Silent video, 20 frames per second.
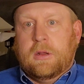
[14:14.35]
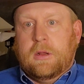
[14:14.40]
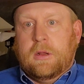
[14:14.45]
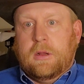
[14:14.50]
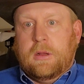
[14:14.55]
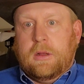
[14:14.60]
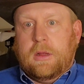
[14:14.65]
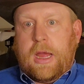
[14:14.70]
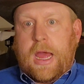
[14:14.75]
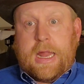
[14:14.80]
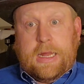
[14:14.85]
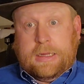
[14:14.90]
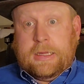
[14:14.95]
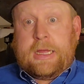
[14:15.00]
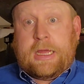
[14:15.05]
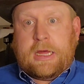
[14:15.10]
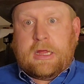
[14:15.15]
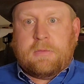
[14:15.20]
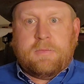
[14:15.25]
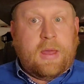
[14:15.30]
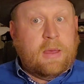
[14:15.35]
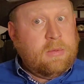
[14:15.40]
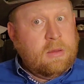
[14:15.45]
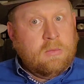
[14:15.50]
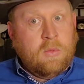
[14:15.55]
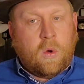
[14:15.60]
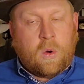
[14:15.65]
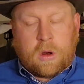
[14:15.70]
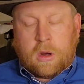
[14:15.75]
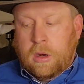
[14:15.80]
at least, maybe
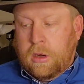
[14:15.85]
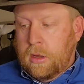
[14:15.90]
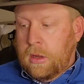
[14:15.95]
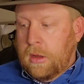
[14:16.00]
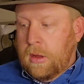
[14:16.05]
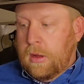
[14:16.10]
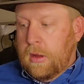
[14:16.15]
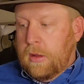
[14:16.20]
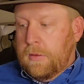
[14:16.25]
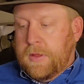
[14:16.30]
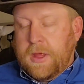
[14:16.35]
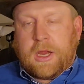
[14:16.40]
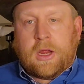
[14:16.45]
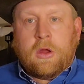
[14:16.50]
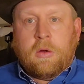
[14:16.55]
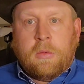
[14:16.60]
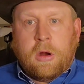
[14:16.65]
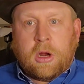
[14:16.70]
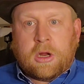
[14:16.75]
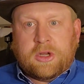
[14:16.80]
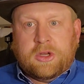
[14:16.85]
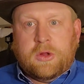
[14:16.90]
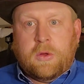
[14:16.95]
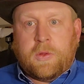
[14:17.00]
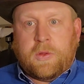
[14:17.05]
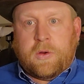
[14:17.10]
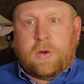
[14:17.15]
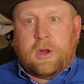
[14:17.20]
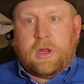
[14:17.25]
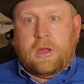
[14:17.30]
more, they can go mark
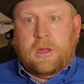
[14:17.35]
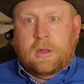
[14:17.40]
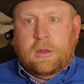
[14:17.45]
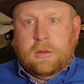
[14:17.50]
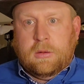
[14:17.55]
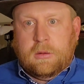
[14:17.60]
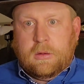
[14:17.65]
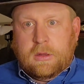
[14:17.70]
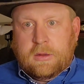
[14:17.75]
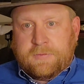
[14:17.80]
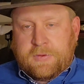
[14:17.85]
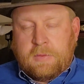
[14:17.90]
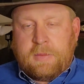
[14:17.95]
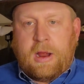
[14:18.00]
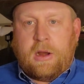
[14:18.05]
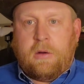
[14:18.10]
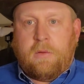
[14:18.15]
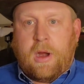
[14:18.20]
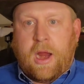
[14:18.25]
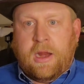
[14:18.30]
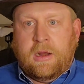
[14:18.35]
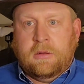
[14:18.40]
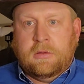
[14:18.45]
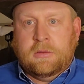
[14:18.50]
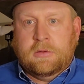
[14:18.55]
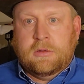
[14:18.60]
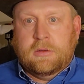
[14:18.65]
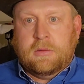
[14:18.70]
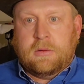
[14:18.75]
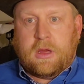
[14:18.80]
230 if they're mounted right.
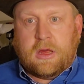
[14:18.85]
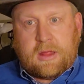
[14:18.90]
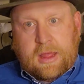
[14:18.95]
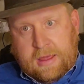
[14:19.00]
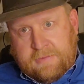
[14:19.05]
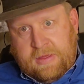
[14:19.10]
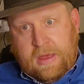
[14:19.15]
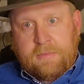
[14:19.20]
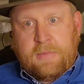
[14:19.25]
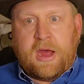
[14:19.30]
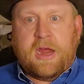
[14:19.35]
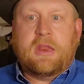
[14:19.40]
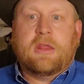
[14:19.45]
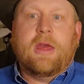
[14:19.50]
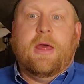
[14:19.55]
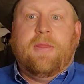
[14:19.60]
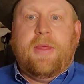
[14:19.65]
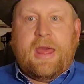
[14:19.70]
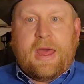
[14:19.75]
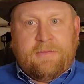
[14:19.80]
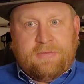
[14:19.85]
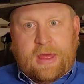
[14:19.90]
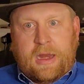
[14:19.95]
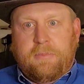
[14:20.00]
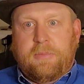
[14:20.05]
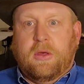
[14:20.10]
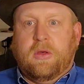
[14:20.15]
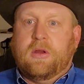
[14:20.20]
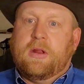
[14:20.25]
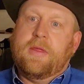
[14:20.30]
Because they have that mindset, they have that
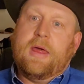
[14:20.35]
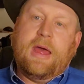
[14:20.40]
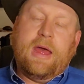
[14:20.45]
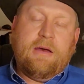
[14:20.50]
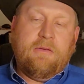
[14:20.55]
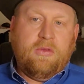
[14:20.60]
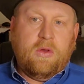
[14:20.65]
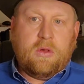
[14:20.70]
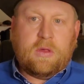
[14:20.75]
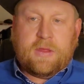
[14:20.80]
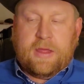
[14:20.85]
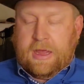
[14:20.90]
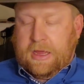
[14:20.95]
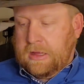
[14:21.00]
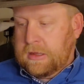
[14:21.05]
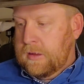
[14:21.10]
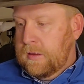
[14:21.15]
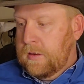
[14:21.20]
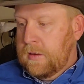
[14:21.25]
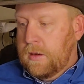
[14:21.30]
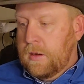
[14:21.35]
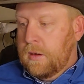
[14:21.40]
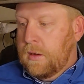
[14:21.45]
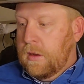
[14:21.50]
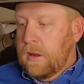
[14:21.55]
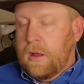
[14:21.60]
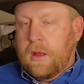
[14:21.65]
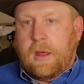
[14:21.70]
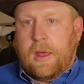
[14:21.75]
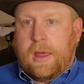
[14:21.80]
ability, they have those things.
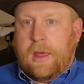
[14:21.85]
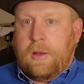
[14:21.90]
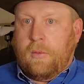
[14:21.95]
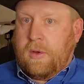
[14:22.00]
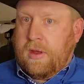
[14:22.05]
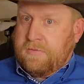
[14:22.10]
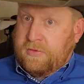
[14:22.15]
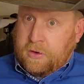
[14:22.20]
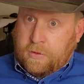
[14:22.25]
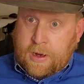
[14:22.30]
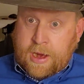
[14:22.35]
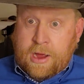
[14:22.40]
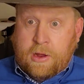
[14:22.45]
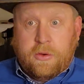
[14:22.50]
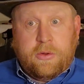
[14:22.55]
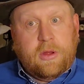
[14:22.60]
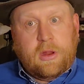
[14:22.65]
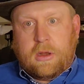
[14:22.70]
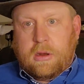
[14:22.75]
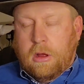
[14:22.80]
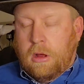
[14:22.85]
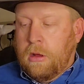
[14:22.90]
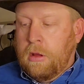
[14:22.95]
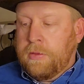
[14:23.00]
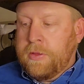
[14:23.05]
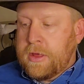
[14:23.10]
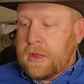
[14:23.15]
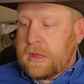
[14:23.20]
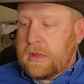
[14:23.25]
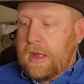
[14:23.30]
We have the ground, all
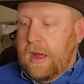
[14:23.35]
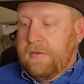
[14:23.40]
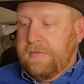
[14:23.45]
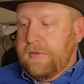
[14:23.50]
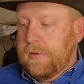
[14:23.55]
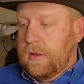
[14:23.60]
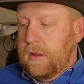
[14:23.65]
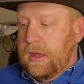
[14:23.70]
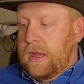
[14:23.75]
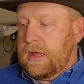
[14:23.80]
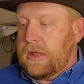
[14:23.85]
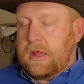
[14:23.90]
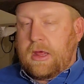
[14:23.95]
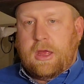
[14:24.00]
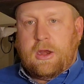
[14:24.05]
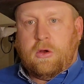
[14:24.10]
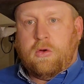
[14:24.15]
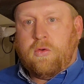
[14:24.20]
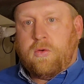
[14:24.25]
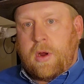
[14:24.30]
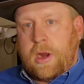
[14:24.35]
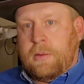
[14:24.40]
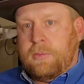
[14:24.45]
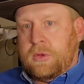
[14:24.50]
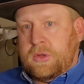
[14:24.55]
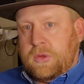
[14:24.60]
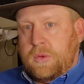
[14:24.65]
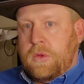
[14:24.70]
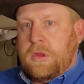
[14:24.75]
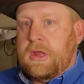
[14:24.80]
this stuff. It's incredible
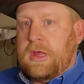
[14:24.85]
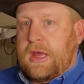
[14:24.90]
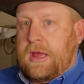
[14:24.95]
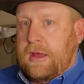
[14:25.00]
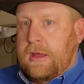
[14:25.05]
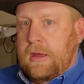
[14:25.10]
to see.